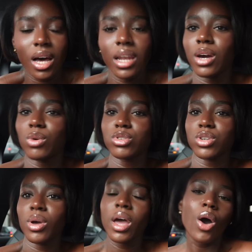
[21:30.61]
And I
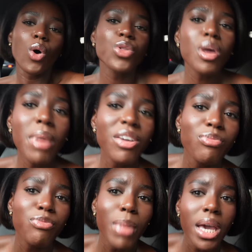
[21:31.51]
also, although my
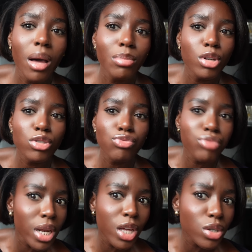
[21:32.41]
makeup looks
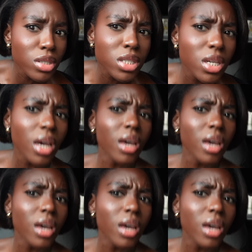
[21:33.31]
really good today,